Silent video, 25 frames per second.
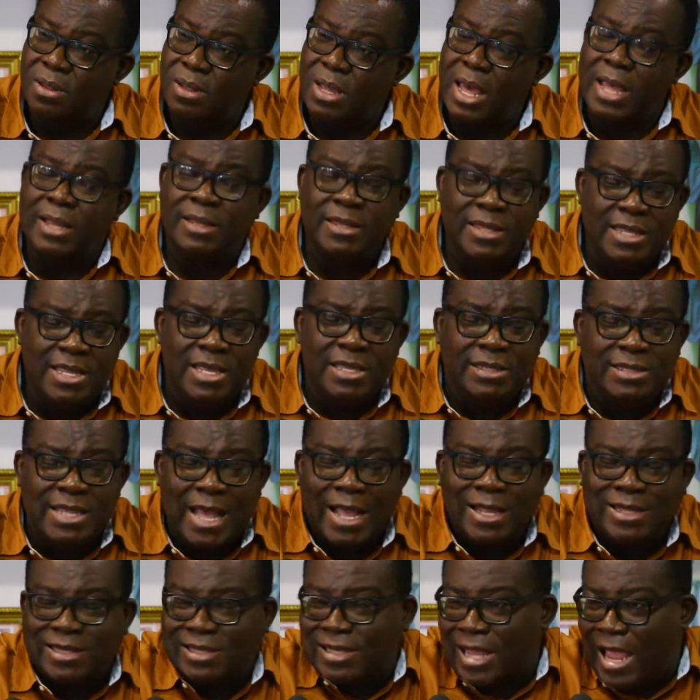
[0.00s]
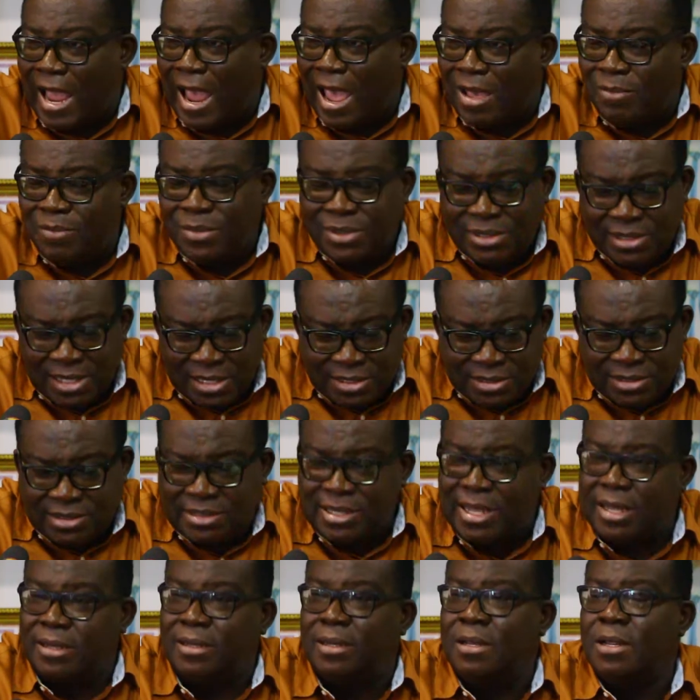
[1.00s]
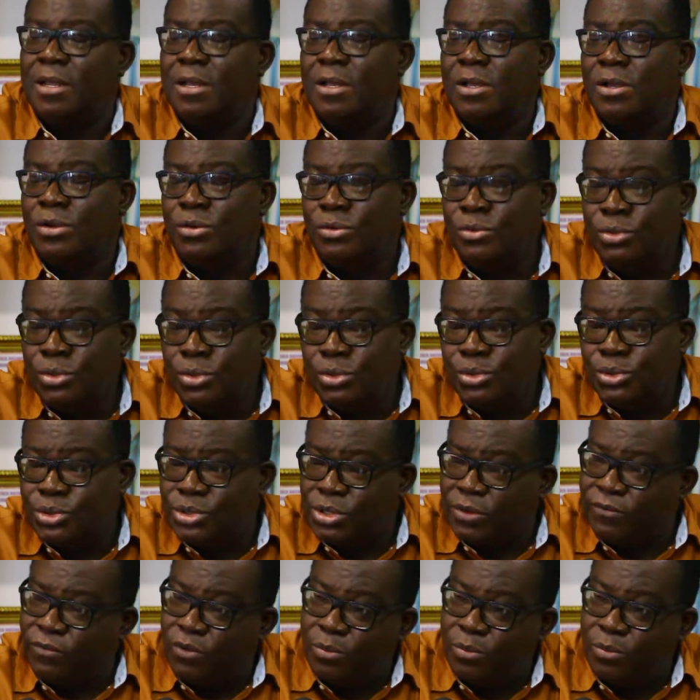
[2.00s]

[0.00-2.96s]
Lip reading: And these are time-tested rules of